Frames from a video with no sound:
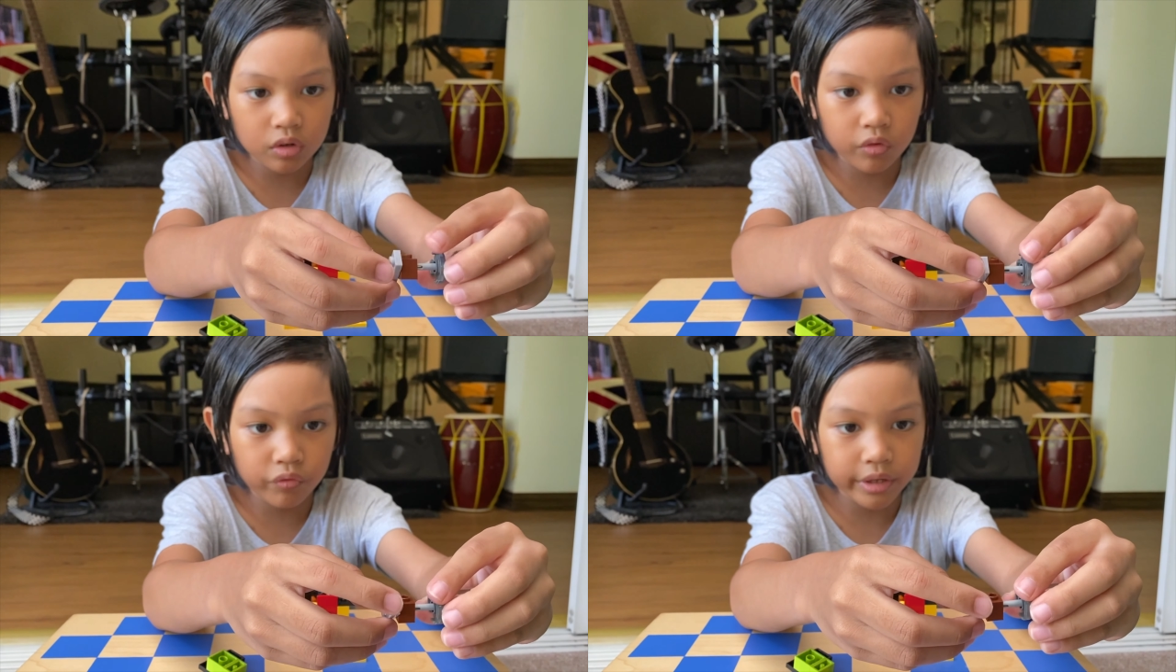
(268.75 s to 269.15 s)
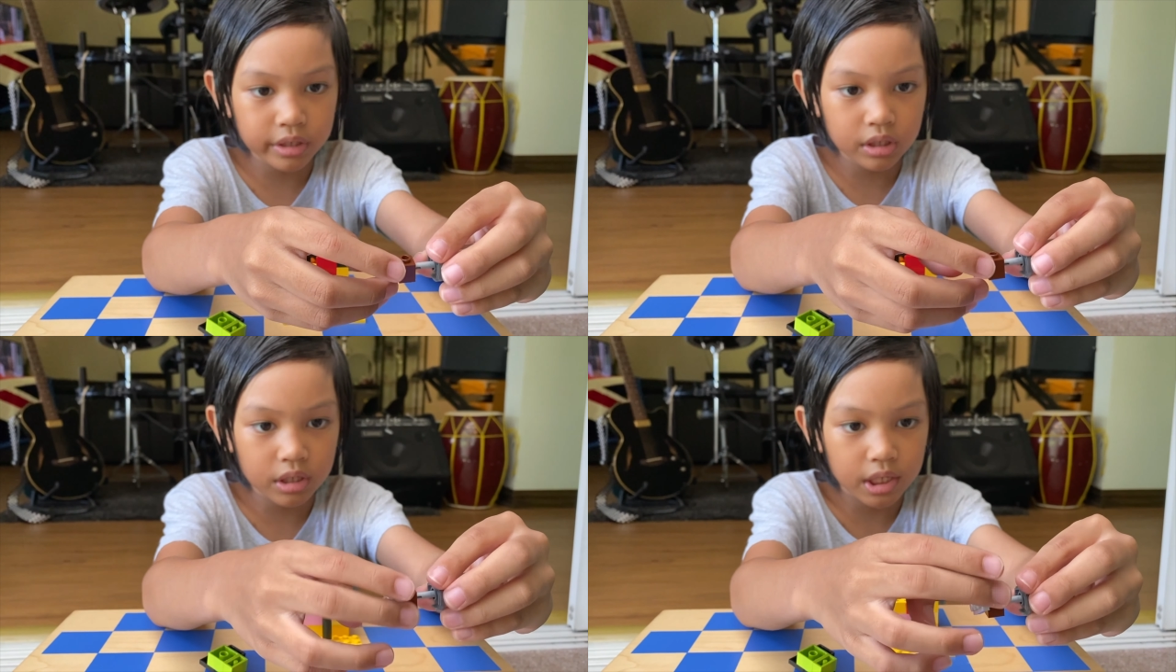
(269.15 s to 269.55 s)
Over
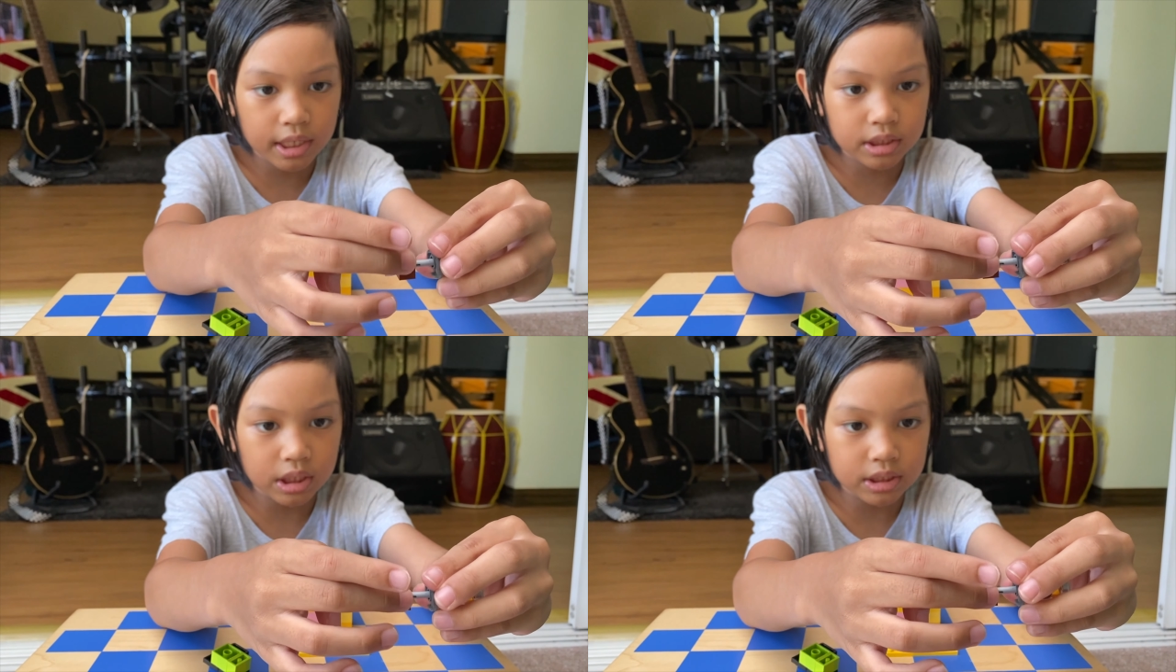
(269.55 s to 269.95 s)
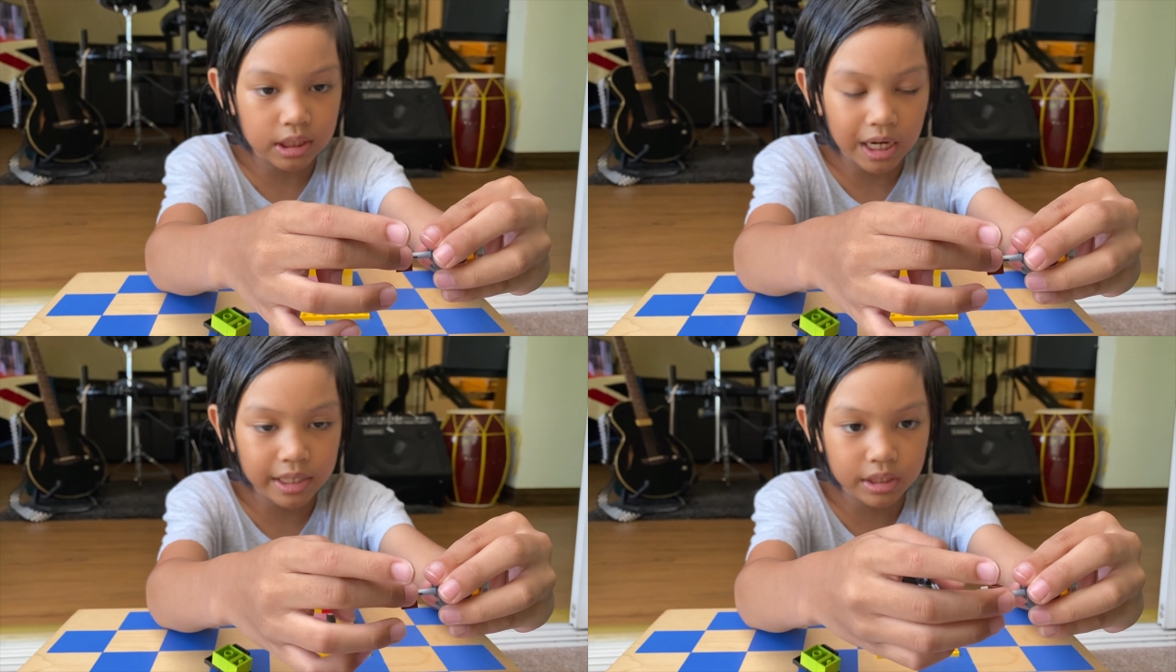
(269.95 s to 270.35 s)
here it's a
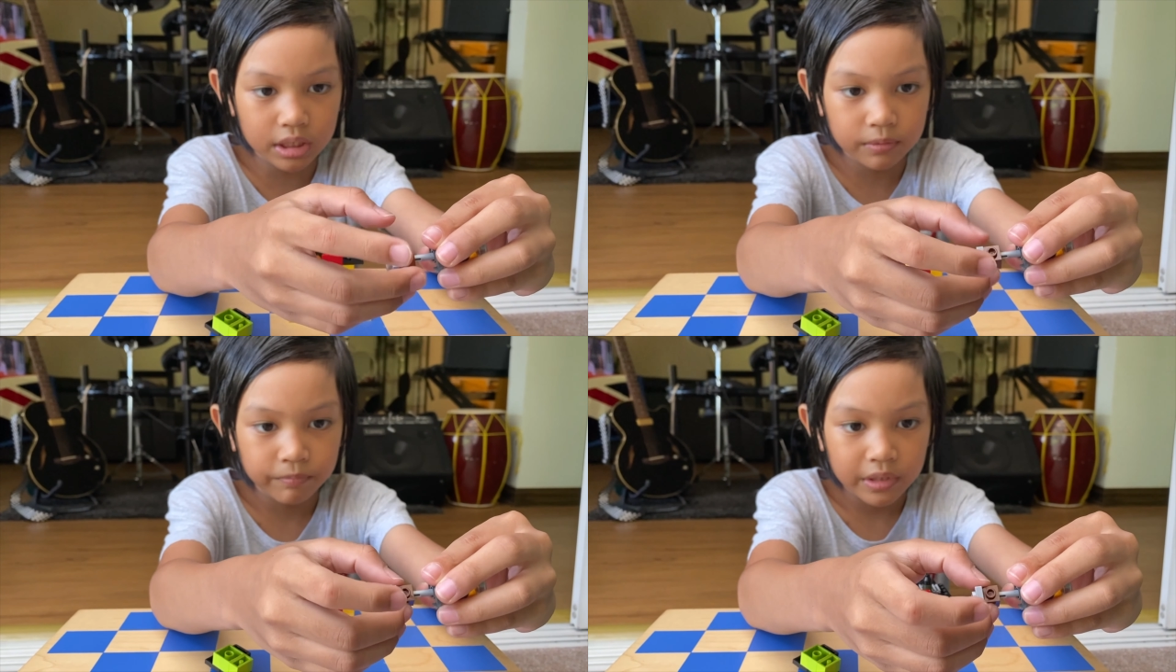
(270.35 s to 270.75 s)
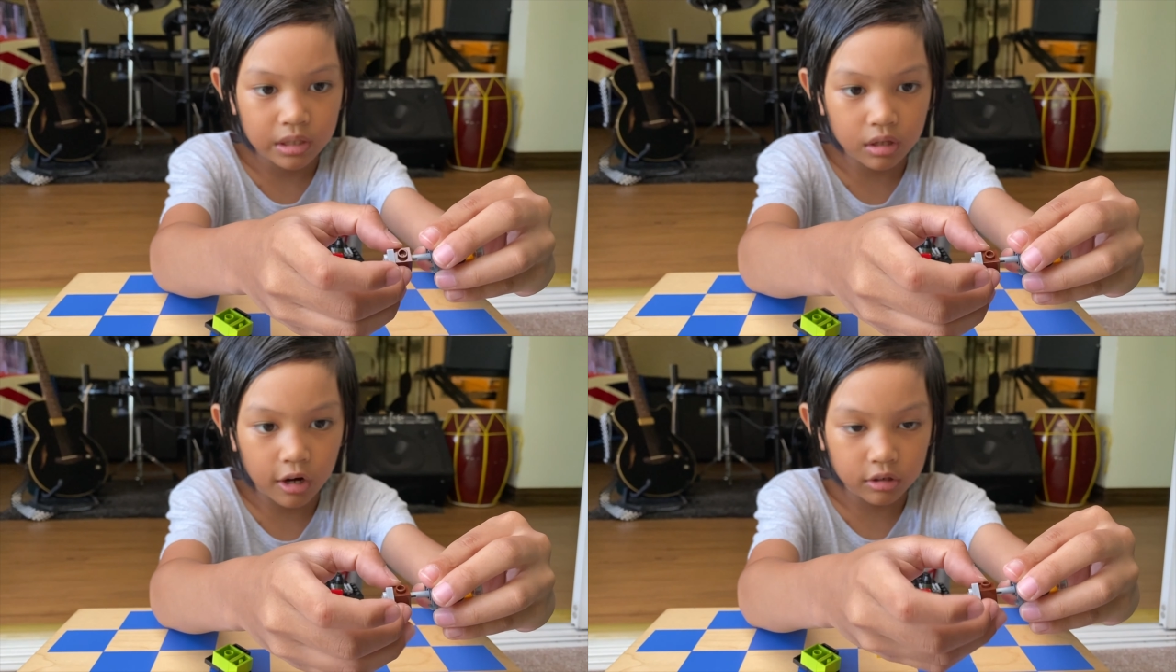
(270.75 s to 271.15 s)
tiny
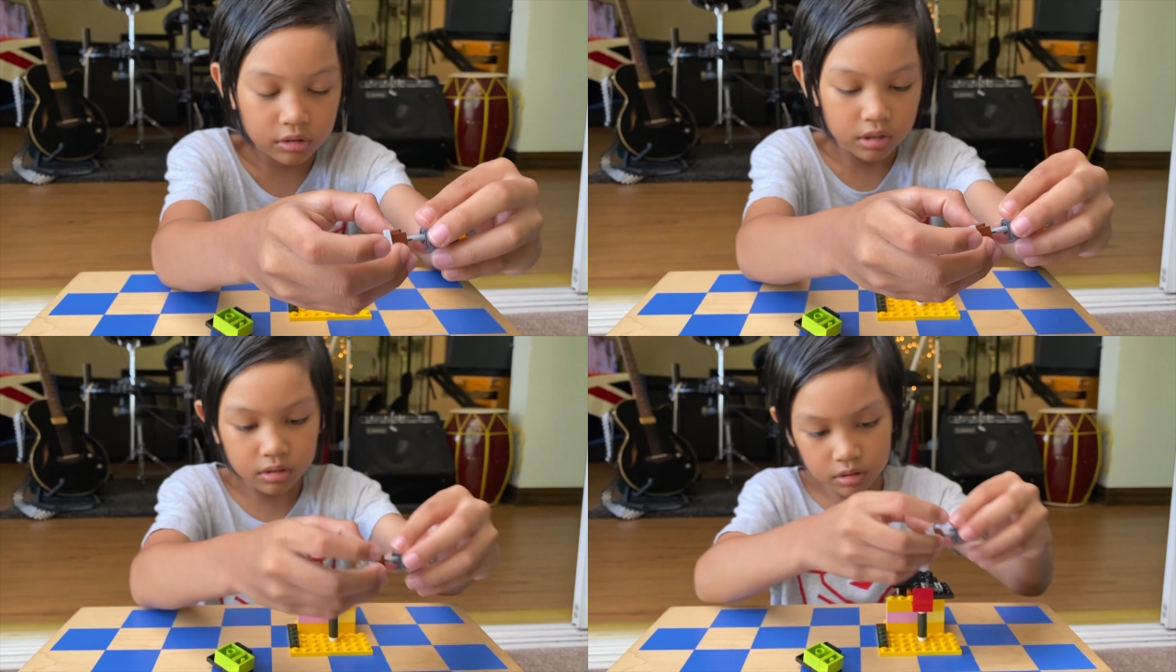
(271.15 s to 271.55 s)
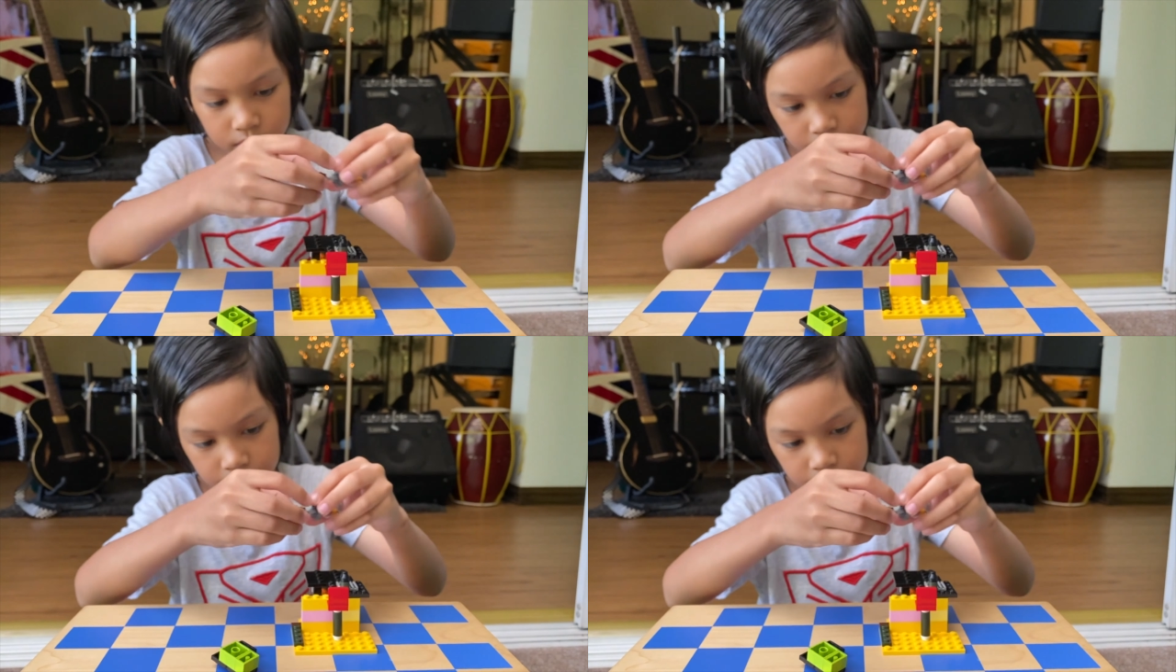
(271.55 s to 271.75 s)
longer.